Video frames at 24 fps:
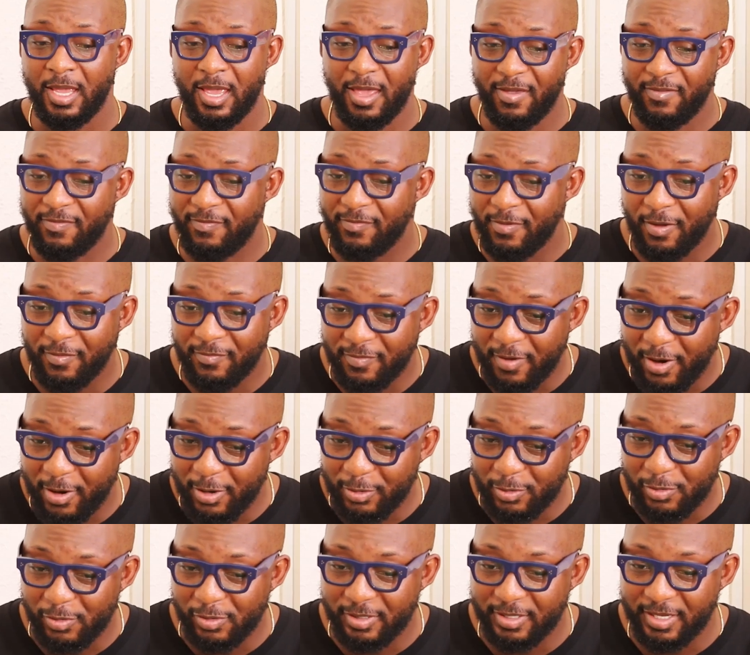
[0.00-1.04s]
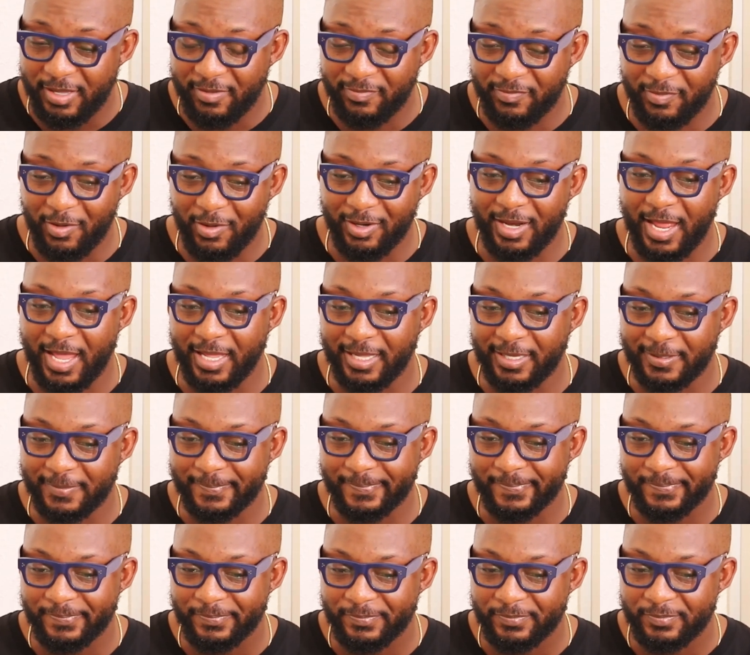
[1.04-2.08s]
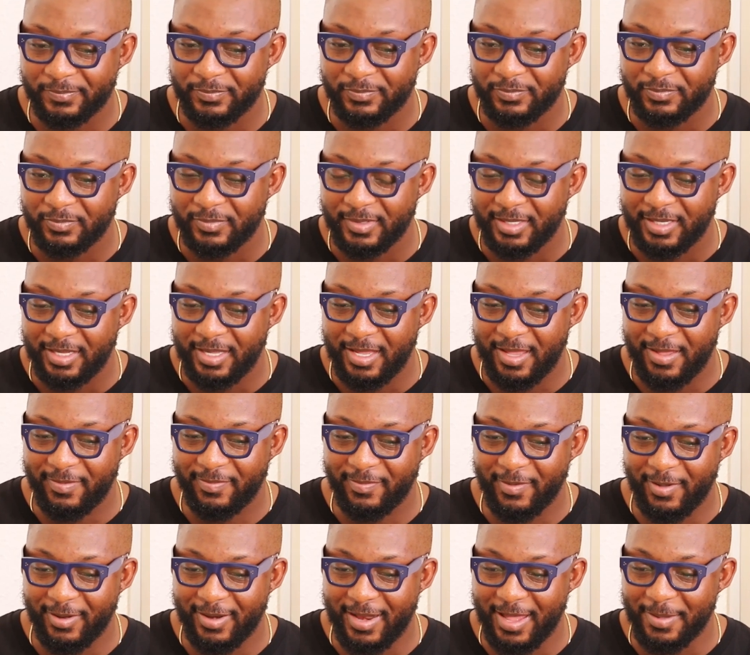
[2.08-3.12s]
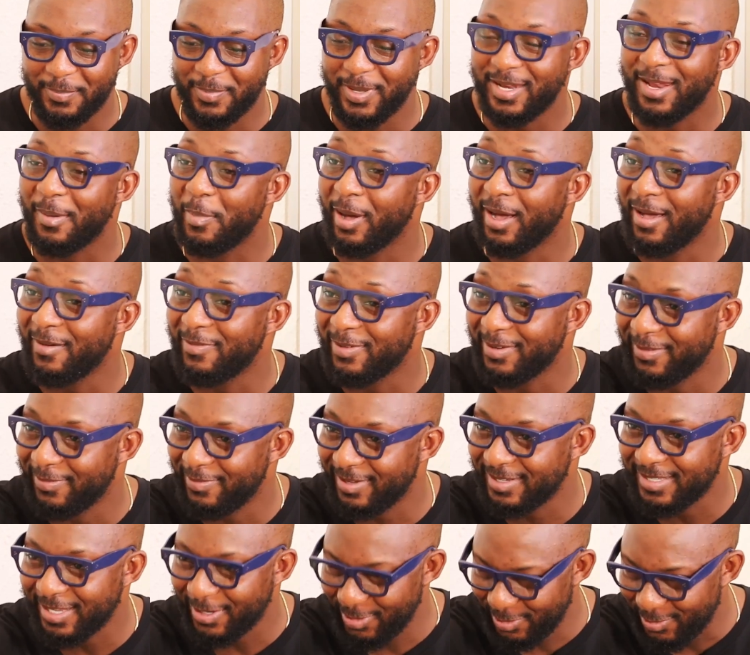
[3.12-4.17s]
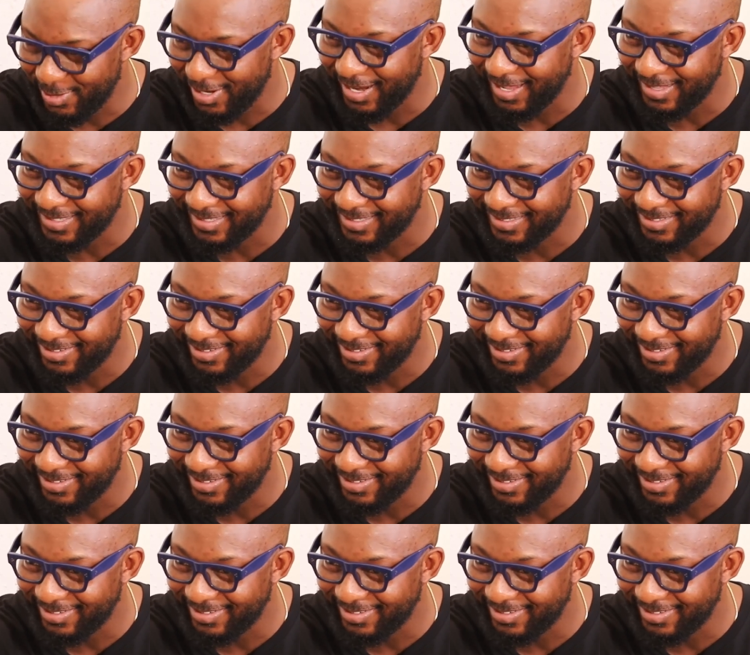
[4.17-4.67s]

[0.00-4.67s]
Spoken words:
it felt very good. It felt like being a burger for the first time. You know that thing,